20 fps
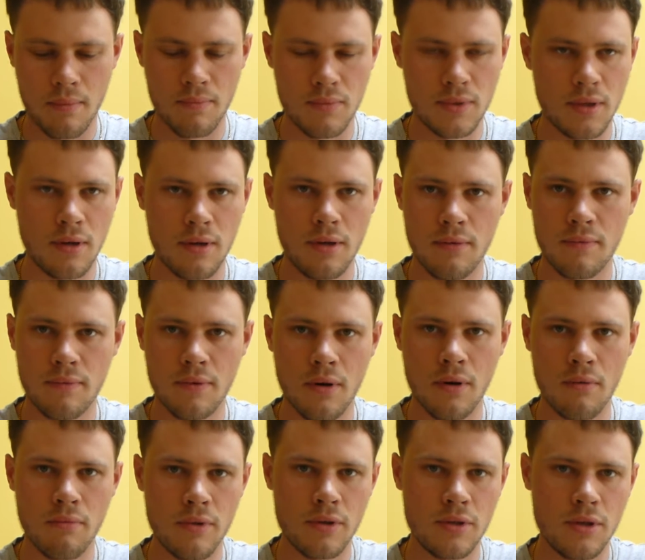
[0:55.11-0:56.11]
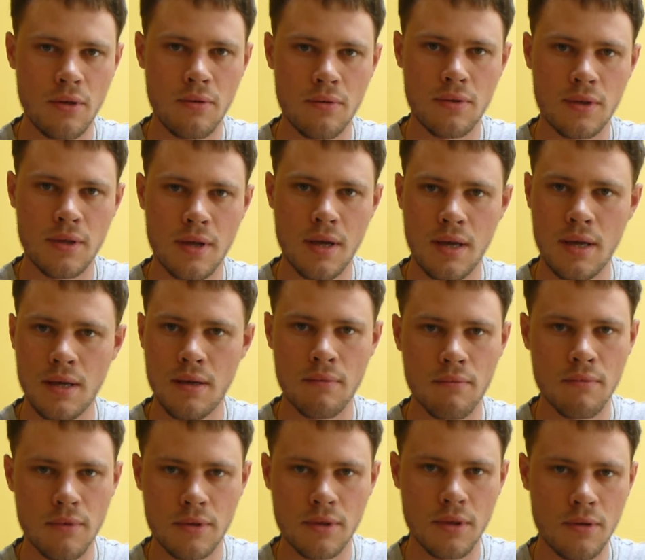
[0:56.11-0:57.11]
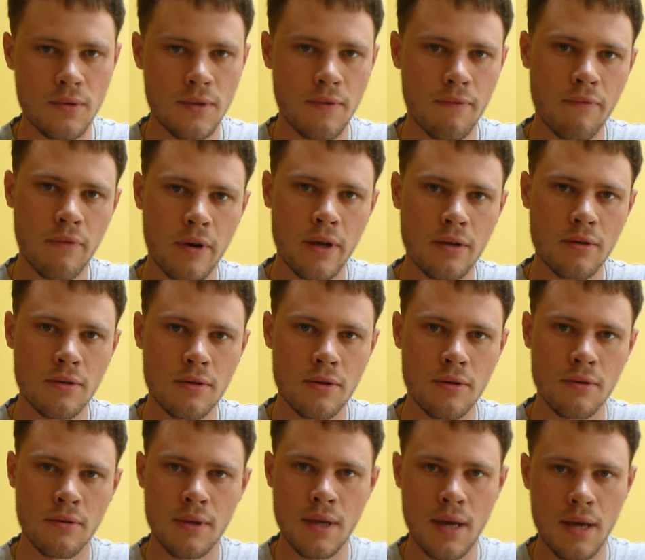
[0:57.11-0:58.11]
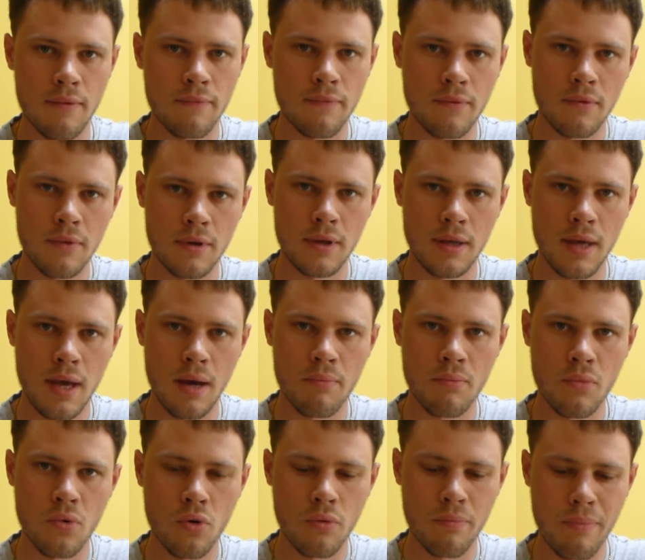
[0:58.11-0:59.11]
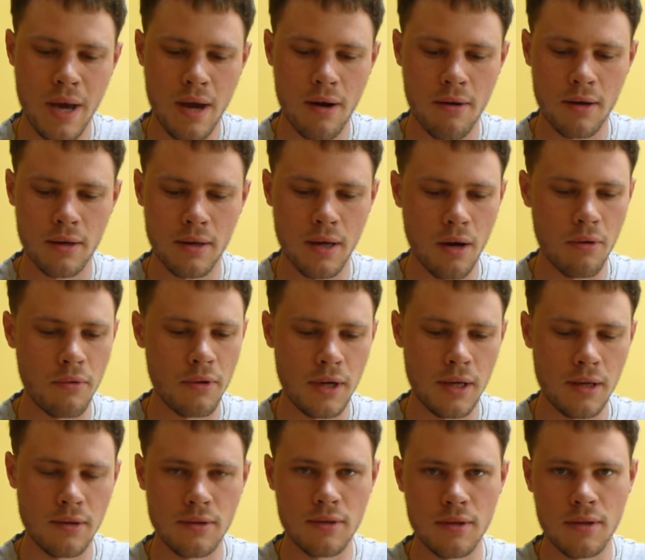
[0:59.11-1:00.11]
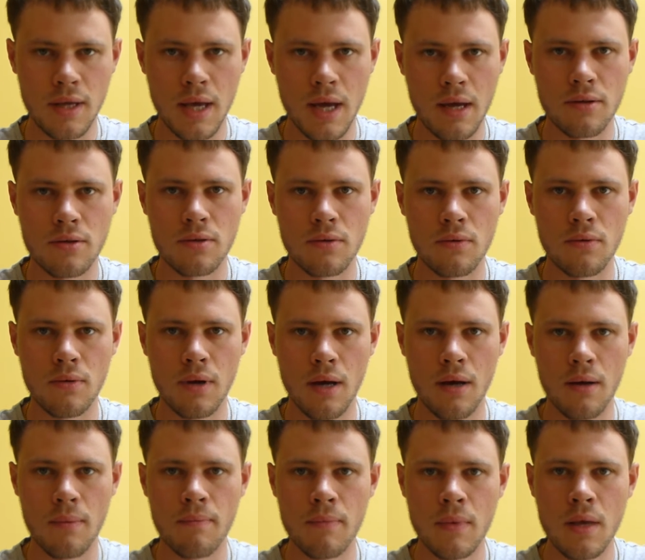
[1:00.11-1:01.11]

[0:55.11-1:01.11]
So you've got reduced heat, reduced friction, therefore you get more power going into the actual